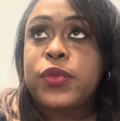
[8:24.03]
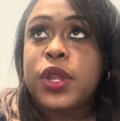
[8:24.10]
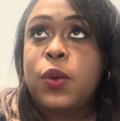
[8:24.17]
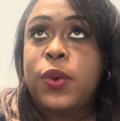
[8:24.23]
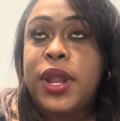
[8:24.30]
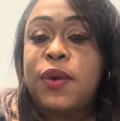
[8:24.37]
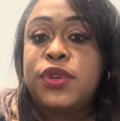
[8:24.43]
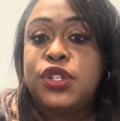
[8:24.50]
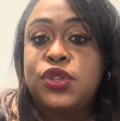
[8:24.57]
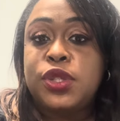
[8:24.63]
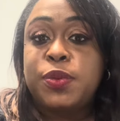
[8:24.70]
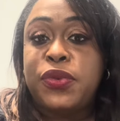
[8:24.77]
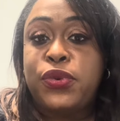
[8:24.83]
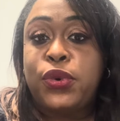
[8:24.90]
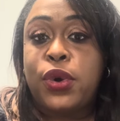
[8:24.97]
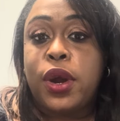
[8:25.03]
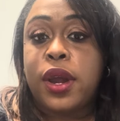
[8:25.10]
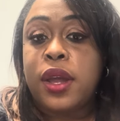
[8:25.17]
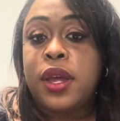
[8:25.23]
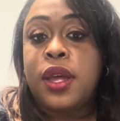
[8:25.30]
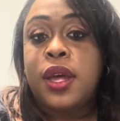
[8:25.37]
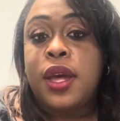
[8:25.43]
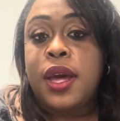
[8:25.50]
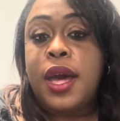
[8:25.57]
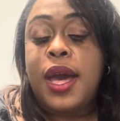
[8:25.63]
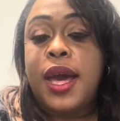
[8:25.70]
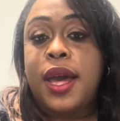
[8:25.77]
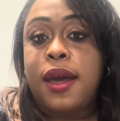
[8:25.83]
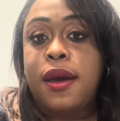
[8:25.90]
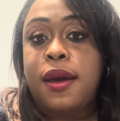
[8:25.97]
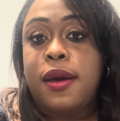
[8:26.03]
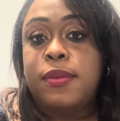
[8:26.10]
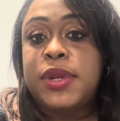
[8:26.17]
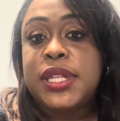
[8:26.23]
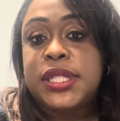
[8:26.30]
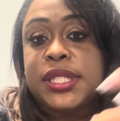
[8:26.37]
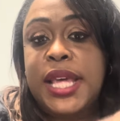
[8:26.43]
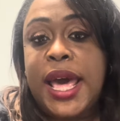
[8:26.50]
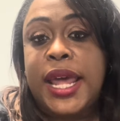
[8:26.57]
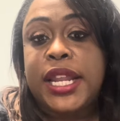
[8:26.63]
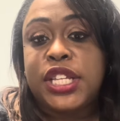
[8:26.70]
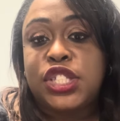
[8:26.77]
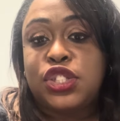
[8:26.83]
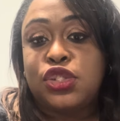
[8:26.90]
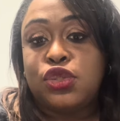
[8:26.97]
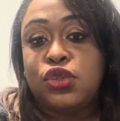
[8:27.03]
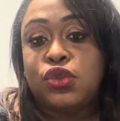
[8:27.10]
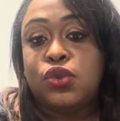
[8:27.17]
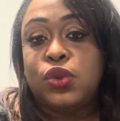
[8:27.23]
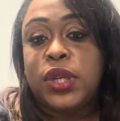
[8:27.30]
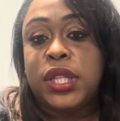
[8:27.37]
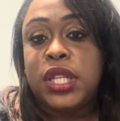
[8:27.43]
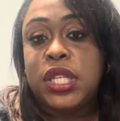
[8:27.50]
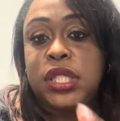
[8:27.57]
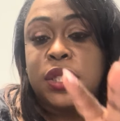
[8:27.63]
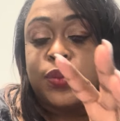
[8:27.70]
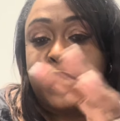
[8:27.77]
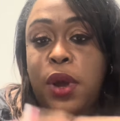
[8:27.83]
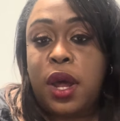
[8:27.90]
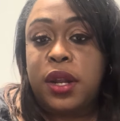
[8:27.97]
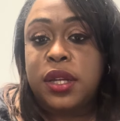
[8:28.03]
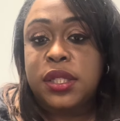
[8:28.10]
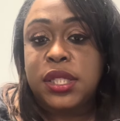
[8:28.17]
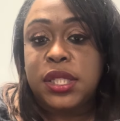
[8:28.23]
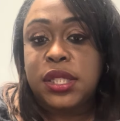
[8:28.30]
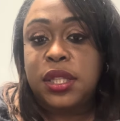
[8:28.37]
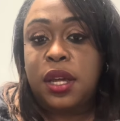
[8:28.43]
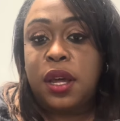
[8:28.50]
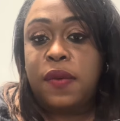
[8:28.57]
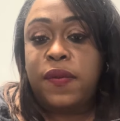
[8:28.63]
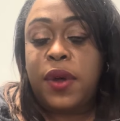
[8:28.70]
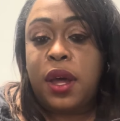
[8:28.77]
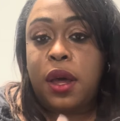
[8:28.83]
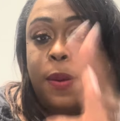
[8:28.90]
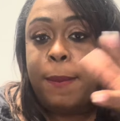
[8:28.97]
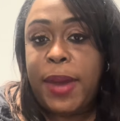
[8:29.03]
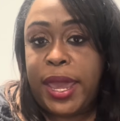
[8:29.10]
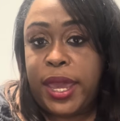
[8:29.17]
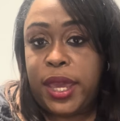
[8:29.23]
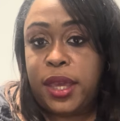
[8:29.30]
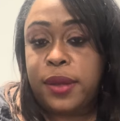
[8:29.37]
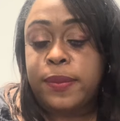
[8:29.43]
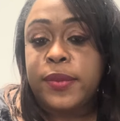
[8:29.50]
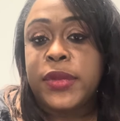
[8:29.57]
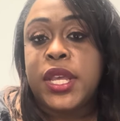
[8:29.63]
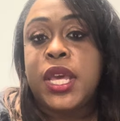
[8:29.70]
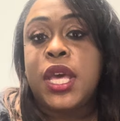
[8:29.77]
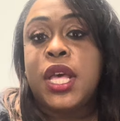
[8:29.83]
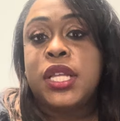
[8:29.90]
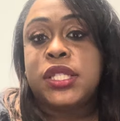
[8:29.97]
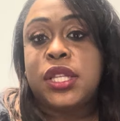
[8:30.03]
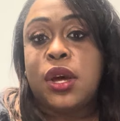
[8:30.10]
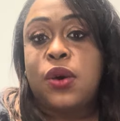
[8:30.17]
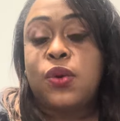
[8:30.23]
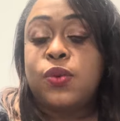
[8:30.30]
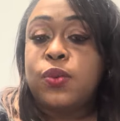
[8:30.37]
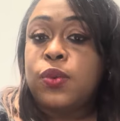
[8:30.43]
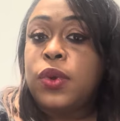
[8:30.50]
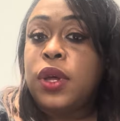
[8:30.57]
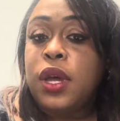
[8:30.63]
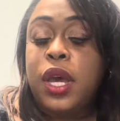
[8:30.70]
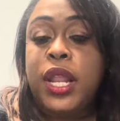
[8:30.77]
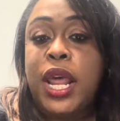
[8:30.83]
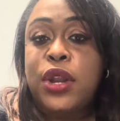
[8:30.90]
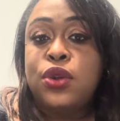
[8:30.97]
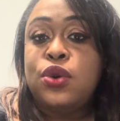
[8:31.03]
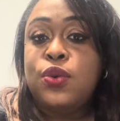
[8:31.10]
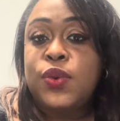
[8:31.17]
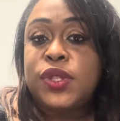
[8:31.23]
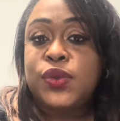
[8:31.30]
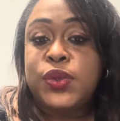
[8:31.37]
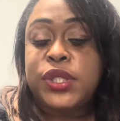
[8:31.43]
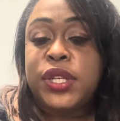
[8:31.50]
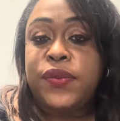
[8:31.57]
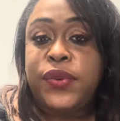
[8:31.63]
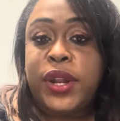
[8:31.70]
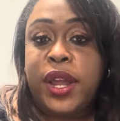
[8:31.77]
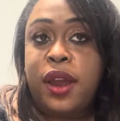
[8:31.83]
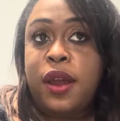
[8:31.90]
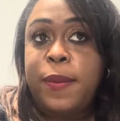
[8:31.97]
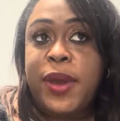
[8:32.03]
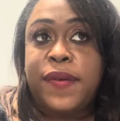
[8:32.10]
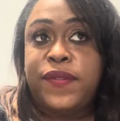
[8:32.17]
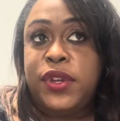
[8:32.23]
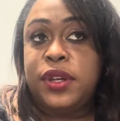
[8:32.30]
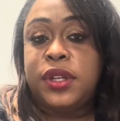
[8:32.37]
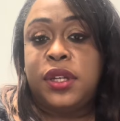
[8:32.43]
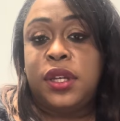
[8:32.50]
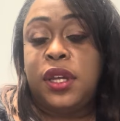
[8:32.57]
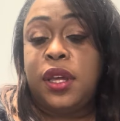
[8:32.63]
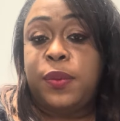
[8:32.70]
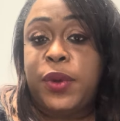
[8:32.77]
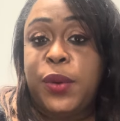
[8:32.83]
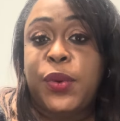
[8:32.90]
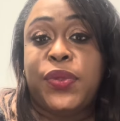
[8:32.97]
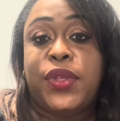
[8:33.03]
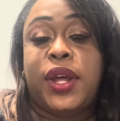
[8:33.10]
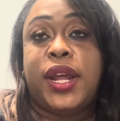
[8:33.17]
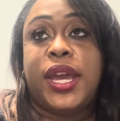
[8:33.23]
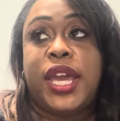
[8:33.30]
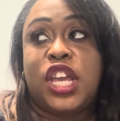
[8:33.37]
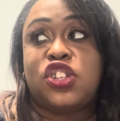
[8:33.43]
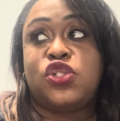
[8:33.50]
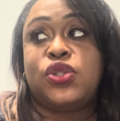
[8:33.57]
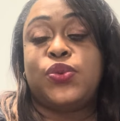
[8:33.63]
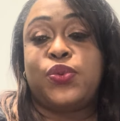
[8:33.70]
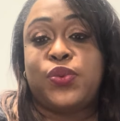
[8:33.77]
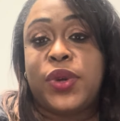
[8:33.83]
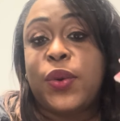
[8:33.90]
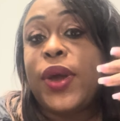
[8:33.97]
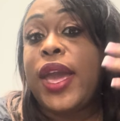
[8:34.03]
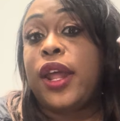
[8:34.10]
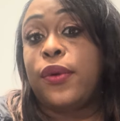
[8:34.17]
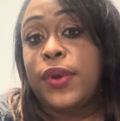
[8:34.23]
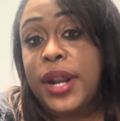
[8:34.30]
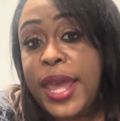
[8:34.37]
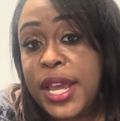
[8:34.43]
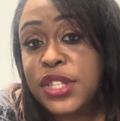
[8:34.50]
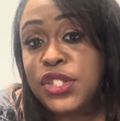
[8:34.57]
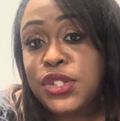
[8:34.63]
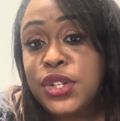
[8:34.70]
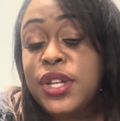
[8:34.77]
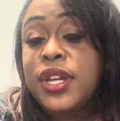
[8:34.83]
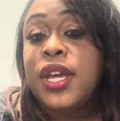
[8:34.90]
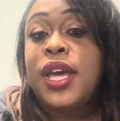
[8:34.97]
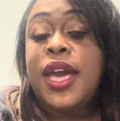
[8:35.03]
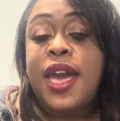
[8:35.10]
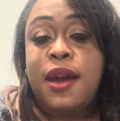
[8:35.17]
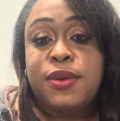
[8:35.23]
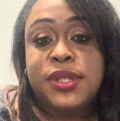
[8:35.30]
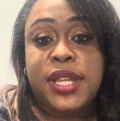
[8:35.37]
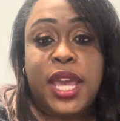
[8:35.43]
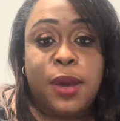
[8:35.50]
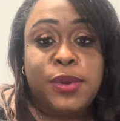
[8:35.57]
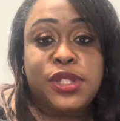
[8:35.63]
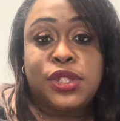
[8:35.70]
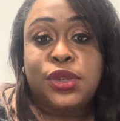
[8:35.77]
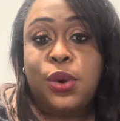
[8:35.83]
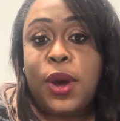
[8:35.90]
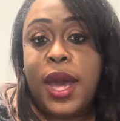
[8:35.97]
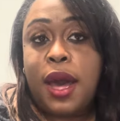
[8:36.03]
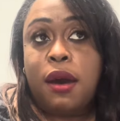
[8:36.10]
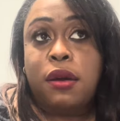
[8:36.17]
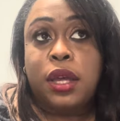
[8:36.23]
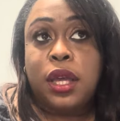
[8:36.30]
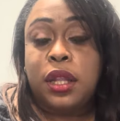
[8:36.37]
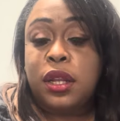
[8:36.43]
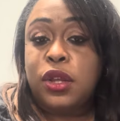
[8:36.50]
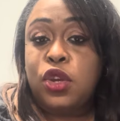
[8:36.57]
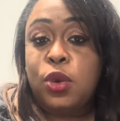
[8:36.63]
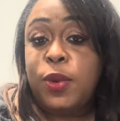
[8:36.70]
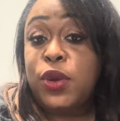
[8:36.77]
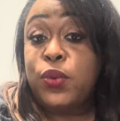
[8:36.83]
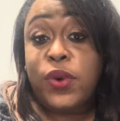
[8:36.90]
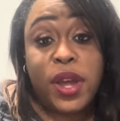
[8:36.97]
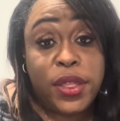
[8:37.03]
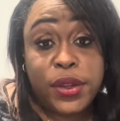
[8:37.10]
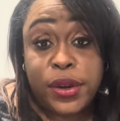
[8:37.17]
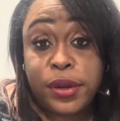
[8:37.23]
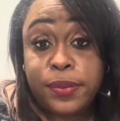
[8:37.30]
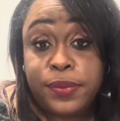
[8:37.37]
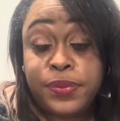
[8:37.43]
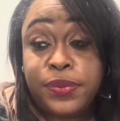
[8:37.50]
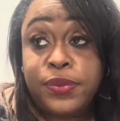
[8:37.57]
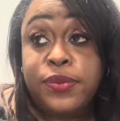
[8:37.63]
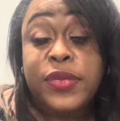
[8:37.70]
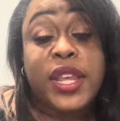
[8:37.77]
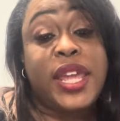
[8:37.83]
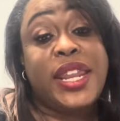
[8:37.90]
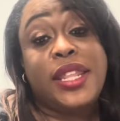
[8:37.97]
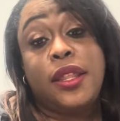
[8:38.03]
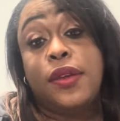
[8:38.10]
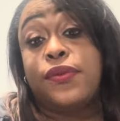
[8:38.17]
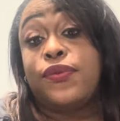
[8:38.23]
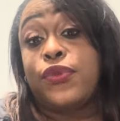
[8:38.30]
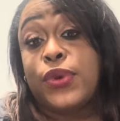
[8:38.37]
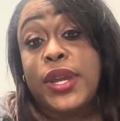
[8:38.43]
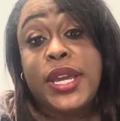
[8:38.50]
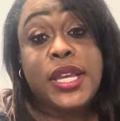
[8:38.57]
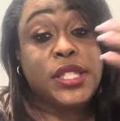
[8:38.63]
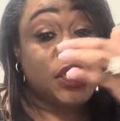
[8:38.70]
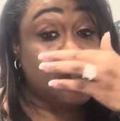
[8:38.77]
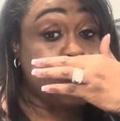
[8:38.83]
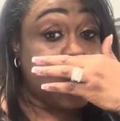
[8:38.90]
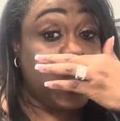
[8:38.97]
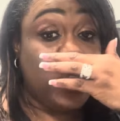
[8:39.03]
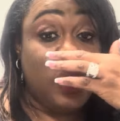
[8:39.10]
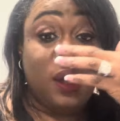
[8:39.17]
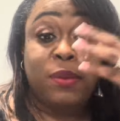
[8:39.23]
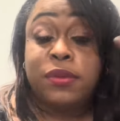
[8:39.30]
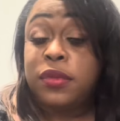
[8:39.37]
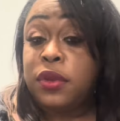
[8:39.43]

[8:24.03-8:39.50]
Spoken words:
when I was using before, I decided to get these products and stuff made. So, and I knew it was real good for the hair. It made feel good, and people thought I actually had a relaxer. I was able to go out in humid weather, and it didn't freeze or swell up,